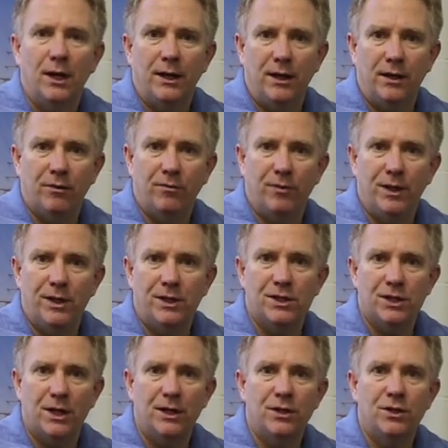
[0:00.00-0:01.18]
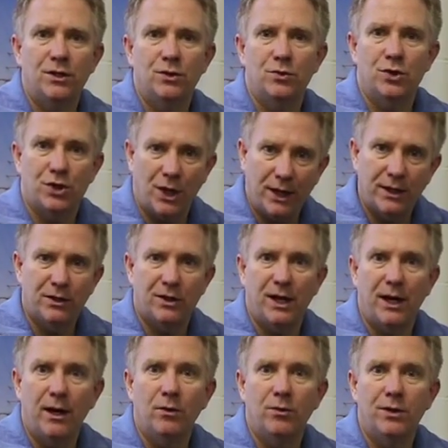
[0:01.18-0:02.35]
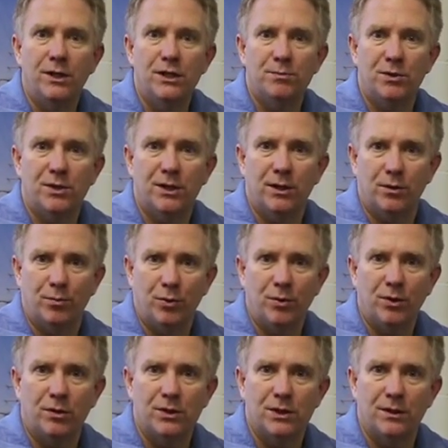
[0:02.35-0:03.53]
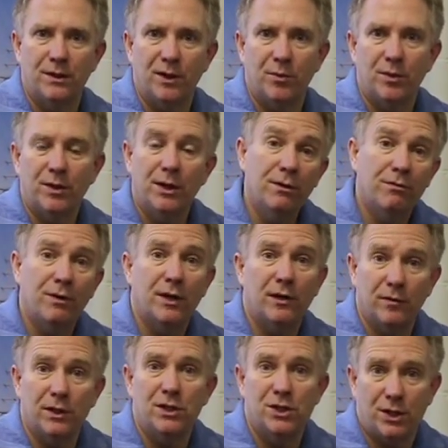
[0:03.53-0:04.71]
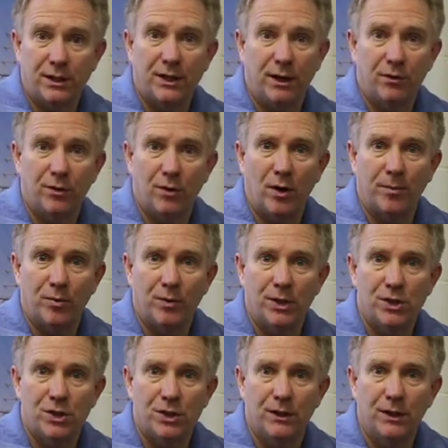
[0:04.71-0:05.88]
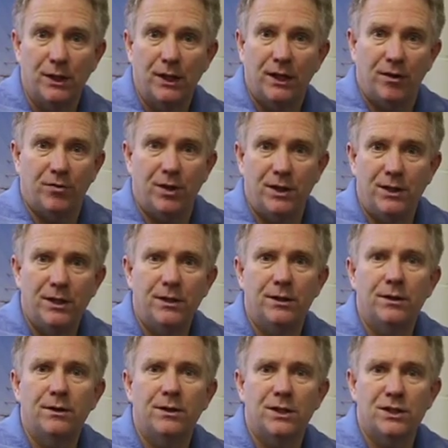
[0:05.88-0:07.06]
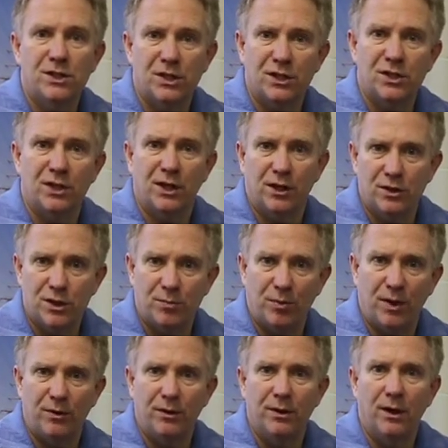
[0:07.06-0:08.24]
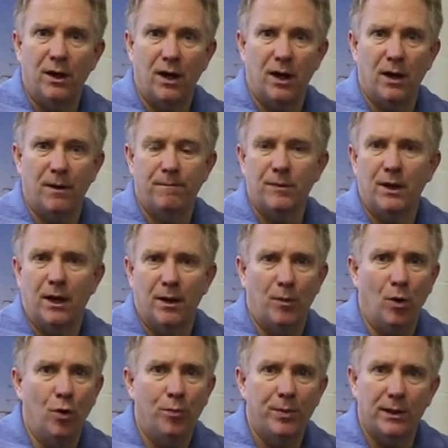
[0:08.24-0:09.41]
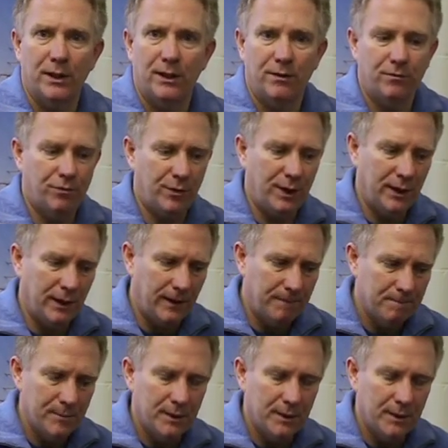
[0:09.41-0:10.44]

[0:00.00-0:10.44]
If they decided to shut down these particular protocols in the network, they'd effectively shut down their operation. If they didn't, then Stuxnet could spread uh, um, openly and freely.